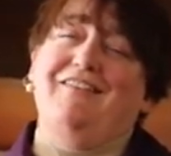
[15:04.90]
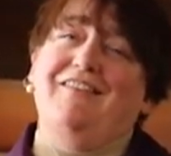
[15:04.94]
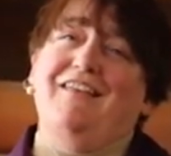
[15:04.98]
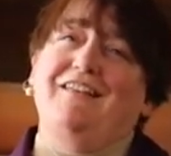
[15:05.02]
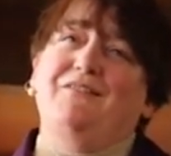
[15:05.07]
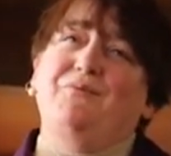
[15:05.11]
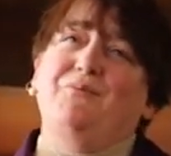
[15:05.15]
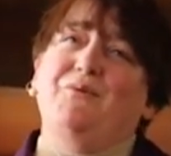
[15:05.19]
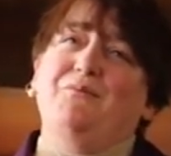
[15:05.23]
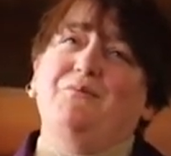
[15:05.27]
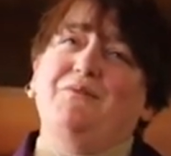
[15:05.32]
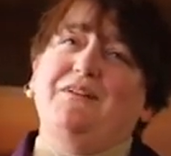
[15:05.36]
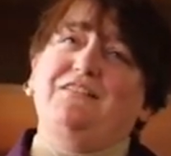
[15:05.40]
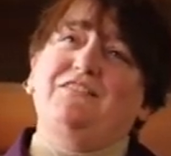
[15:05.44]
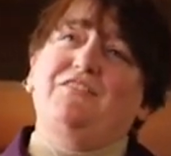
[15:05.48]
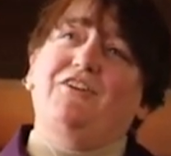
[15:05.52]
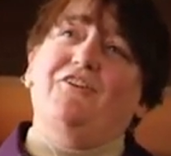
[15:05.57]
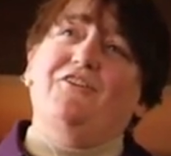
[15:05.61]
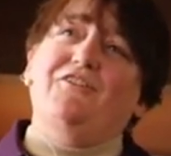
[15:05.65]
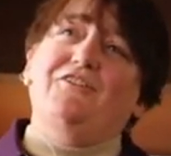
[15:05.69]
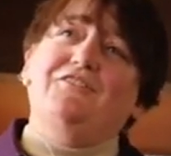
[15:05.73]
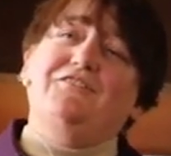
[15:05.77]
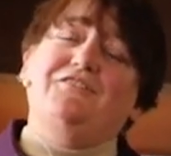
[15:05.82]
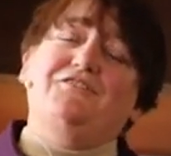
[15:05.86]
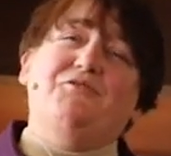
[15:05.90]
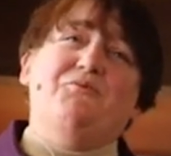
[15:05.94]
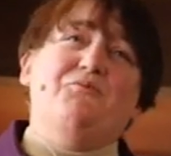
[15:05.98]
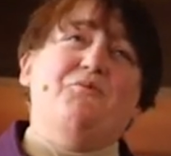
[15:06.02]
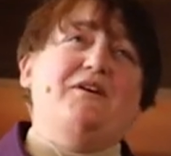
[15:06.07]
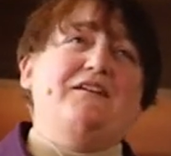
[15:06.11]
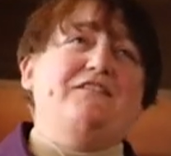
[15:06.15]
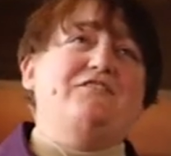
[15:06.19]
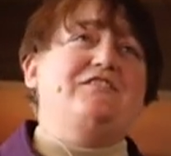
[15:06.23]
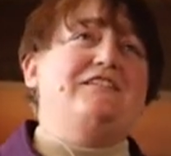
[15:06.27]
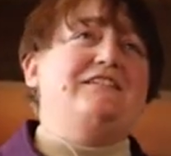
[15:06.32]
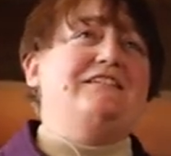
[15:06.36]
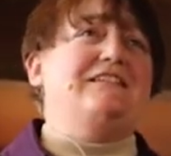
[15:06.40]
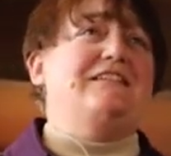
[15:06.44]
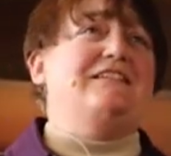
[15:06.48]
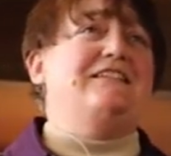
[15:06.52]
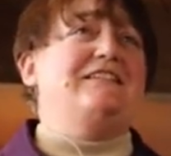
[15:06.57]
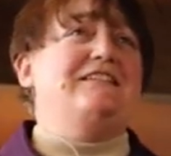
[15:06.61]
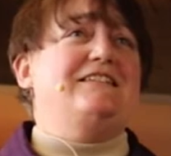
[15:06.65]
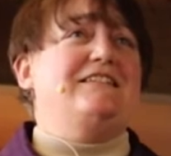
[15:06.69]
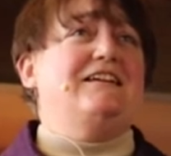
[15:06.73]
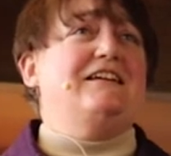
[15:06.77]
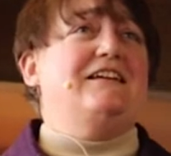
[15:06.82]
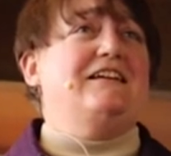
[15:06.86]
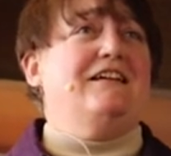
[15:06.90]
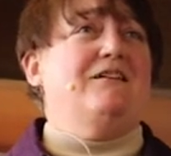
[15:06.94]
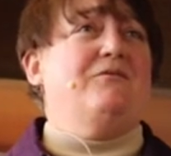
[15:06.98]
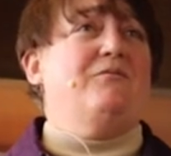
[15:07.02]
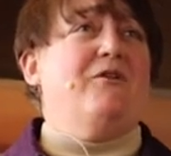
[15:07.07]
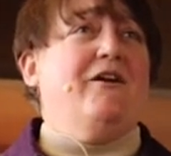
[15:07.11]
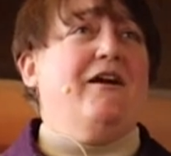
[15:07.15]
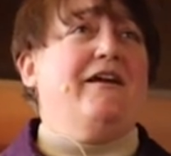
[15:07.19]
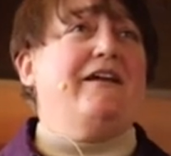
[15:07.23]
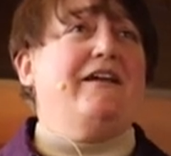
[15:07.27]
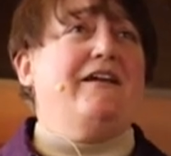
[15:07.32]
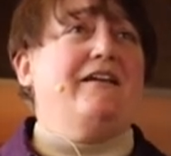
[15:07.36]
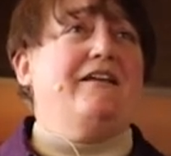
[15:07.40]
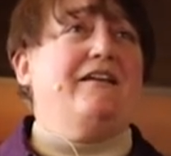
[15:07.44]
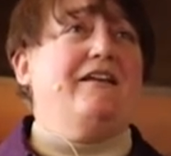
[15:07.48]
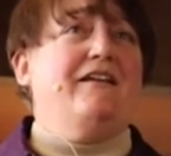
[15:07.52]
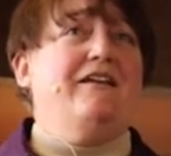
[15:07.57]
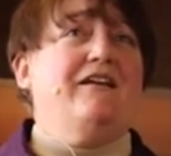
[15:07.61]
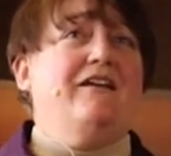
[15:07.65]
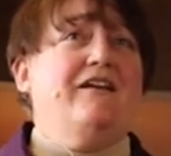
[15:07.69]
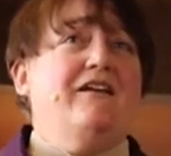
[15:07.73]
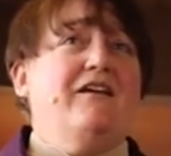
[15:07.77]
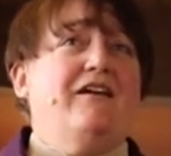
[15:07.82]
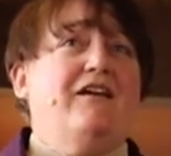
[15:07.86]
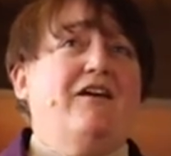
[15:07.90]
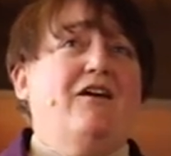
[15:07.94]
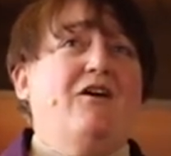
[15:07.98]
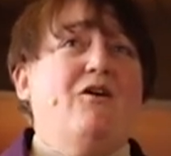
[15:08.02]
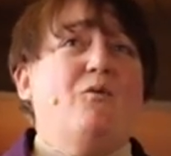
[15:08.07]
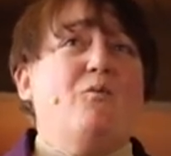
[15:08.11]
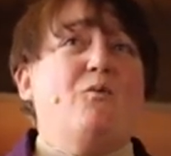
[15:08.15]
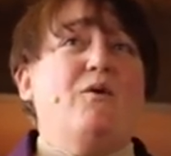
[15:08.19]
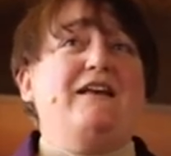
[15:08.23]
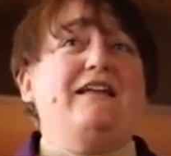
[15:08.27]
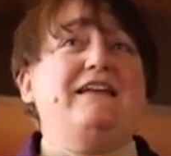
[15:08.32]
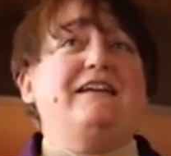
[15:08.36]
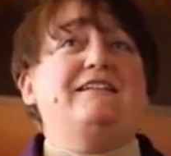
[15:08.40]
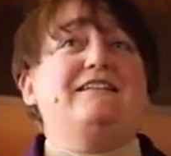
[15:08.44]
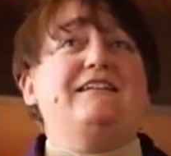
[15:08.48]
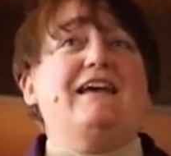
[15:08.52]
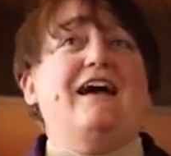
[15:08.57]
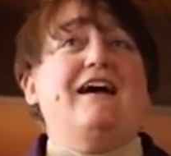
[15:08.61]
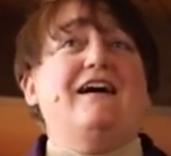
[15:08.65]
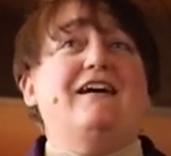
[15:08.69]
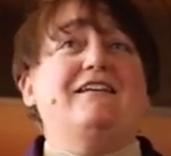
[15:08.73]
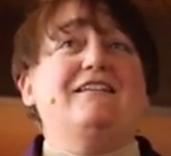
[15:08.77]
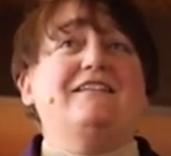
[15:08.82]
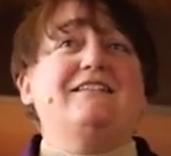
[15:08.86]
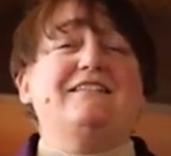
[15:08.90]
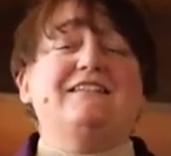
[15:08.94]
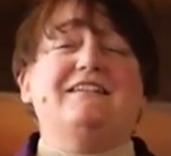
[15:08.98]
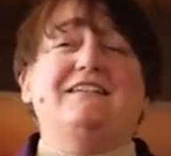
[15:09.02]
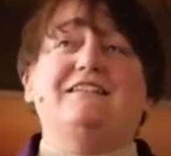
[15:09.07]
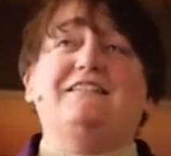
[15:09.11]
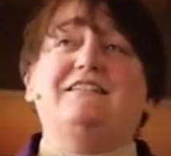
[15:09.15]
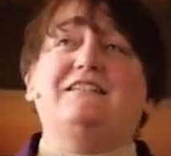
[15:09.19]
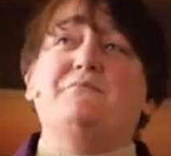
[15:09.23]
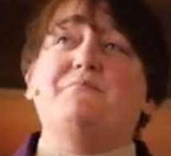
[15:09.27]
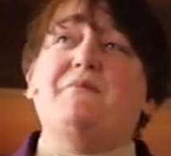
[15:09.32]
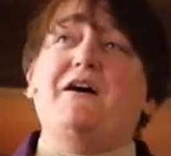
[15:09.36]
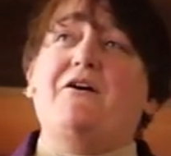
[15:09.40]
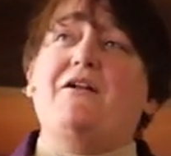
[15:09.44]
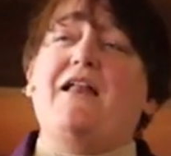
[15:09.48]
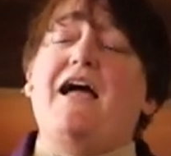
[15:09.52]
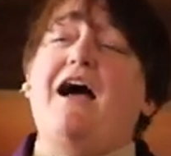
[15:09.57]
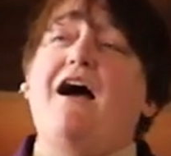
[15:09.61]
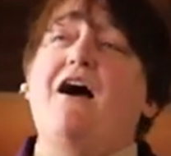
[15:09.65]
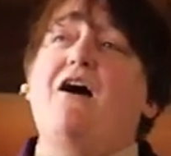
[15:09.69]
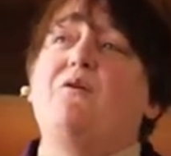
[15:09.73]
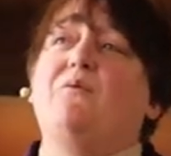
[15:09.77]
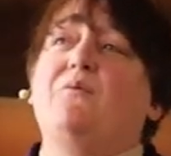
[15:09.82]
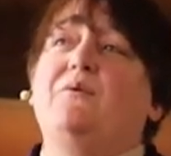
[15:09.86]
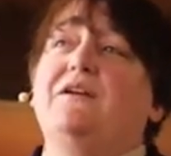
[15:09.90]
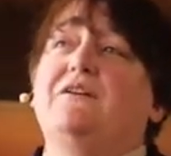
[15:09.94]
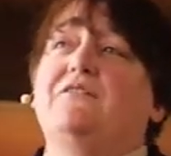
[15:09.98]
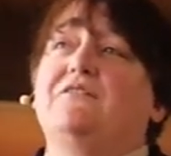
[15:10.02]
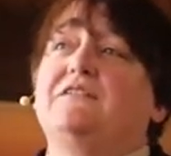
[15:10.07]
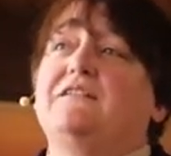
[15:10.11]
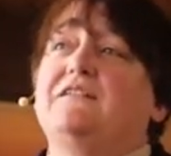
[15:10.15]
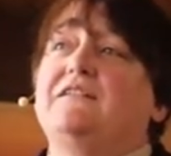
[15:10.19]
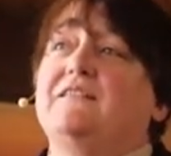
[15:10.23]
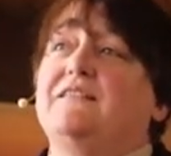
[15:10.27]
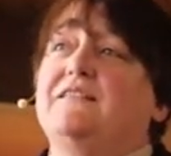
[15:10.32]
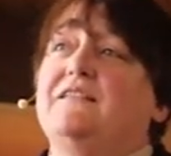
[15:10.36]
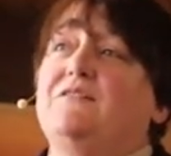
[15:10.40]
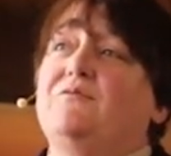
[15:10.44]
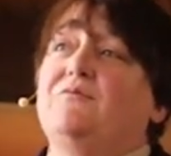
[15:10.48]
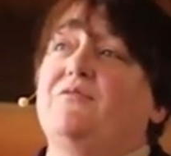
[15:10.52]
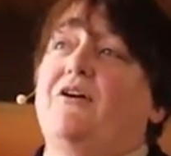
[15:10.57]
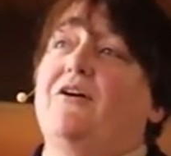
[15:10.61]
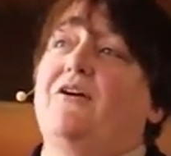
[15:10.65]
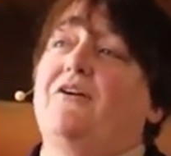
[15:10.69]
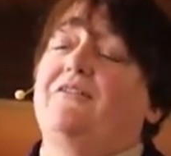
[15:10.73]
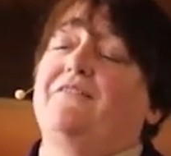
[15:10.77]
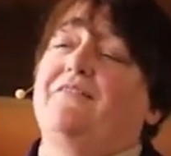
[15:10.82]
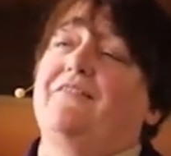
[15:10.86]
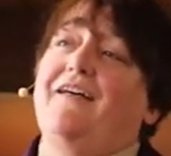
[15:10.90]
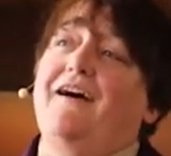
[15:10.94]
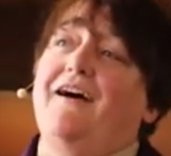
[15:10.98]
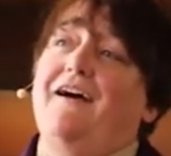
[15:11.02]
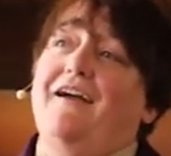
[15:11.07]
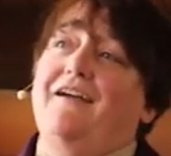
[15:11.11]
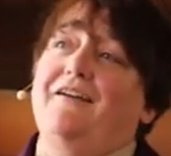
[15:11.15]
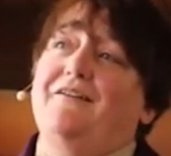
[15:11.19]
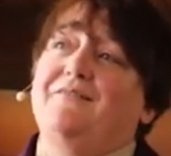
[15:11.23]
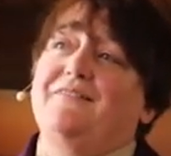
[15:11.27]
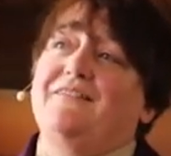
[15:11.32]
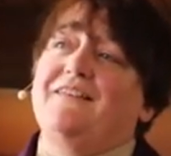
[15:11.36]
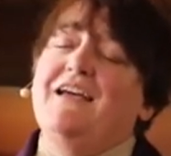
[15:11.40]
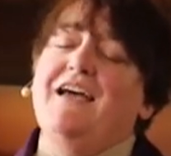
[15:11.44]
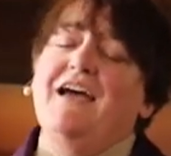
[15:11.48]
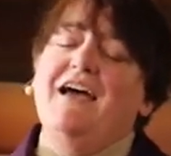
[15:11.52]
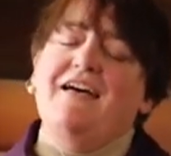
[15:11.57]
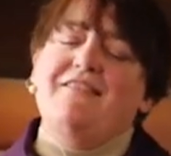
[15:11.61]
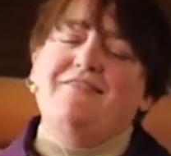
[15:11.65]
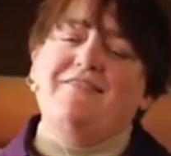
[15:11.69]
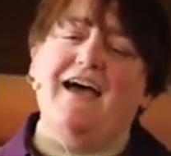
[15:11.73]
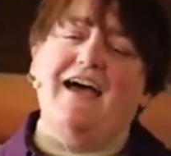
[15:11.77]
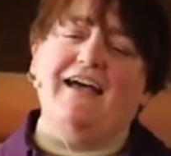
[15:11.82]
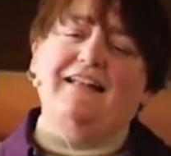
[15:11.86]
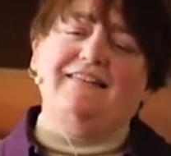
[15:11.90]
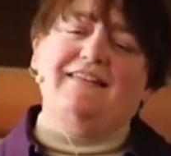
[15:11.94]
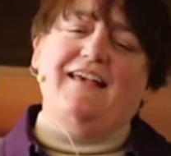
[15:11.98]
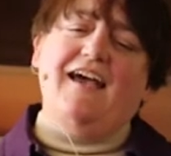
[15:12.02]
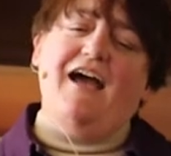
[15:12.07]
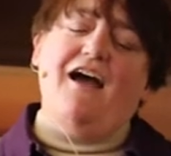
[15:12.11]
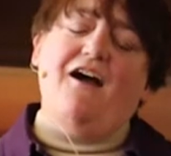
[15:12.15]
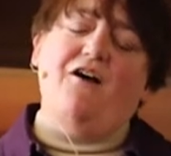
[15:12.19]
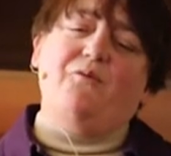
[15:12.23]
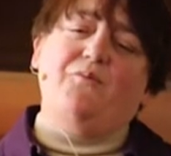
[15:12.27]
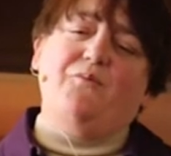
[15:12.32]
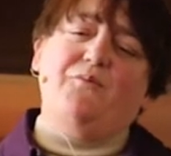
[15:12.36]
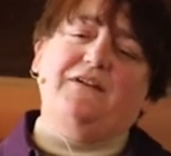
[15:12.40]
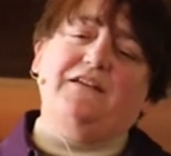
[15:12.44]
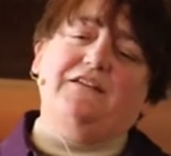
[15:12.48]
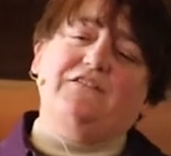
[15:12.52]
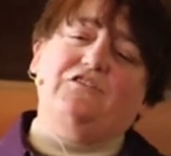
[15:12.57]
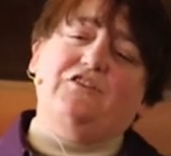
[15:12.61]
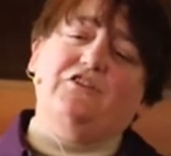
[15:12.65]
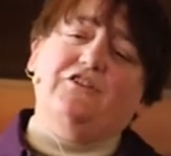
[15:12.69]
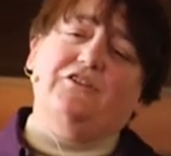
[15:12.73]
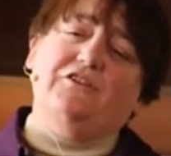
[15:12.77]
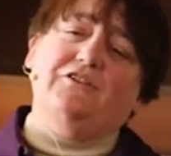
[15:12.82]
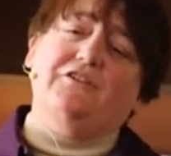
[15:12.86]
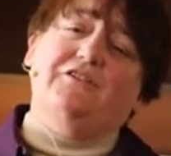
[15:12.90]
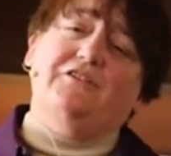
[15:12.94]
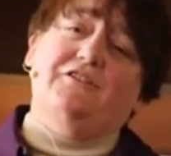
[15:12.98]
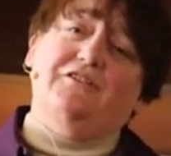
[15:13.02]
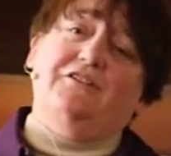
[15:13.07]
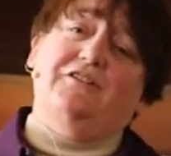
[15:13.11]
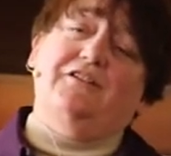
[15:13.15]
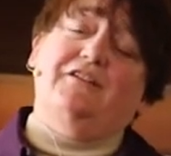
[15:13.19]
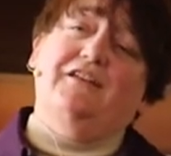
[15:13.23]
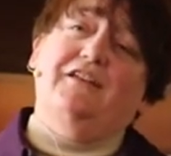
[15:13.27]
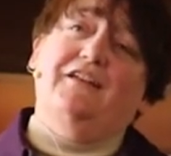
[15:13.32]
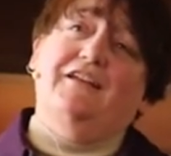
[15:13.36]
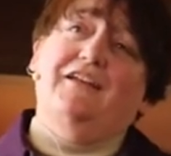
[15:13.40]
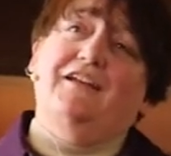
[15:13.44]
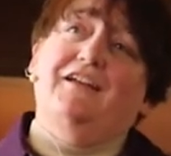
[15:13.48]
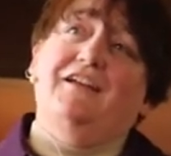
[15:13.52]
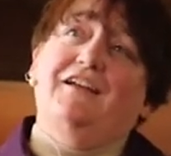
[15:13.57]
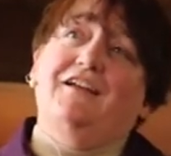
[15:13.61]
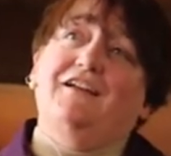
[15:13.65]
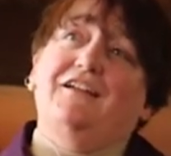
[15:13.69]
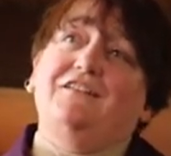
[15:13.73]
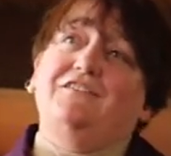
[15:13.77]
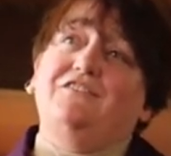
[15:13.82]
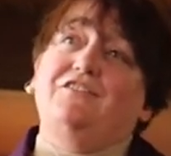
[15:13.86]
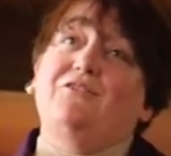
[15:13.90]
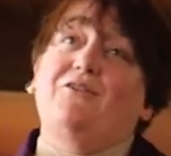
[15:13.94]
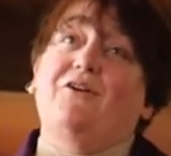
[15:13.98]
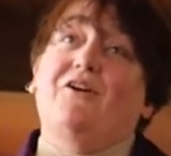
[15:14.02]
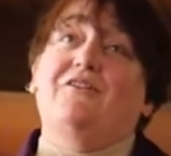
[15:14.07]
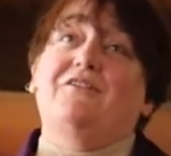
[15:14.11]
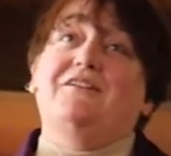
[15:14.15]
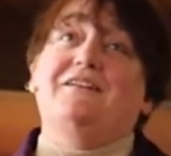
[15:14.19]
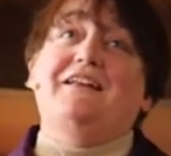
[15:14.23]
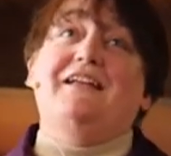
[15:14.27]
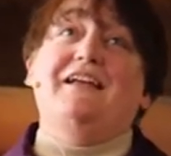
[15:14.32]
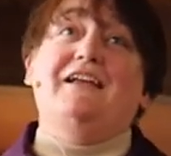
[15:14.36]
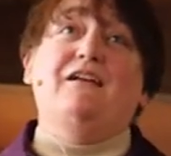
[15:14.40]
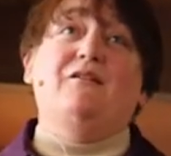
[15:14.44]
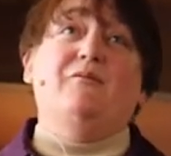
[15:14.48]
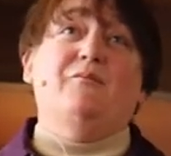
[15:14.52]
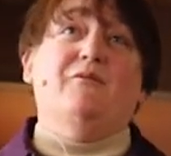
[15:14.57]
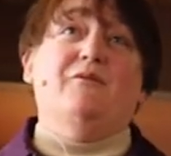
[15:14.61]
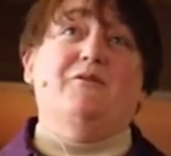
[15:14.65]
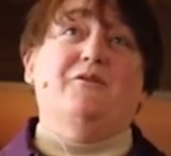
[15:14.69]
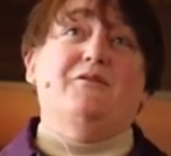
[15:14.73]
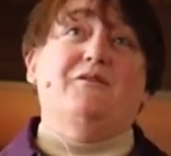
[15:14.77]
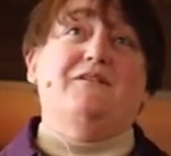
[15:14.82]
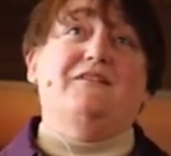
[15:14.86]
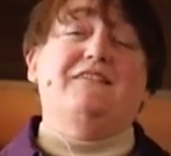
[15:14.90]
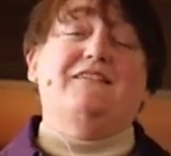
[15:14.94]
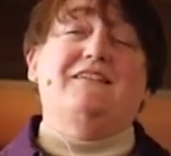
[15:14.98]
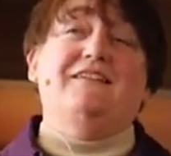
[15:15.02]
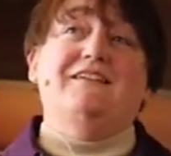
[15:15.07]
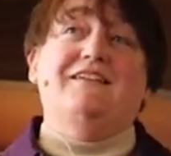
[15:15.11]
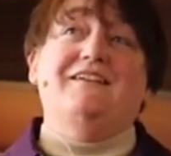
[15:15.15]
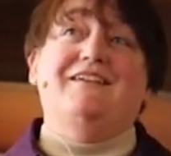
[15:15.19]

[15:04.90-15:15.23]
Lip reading: that's where we turn to what Jesus did, right? What he tells us about how we are to live our lives. That's how we turn to our neighbors.